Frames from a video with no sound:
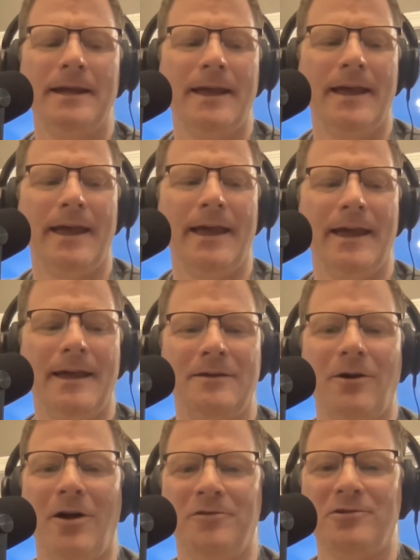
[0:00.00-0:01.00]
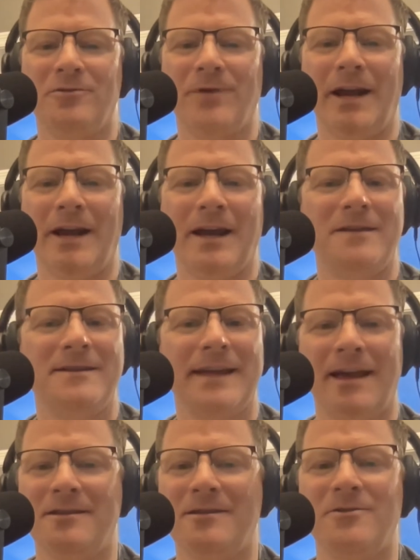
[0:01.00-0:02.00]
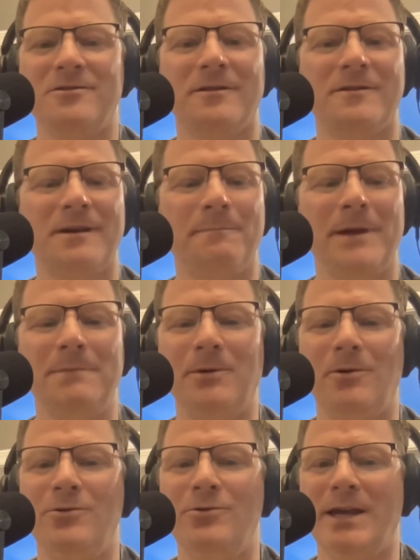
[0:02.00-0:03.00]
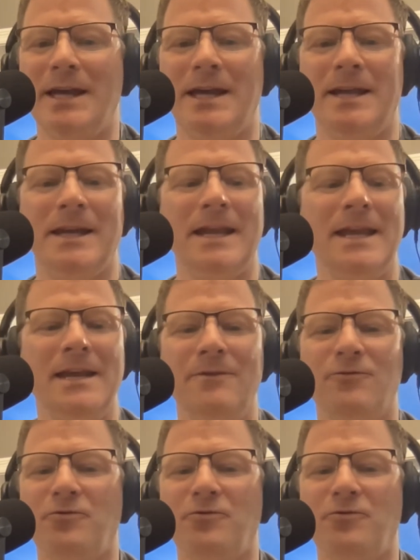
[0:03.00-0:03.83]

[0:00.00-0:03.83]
And also recognize, yes, there's some people who can eat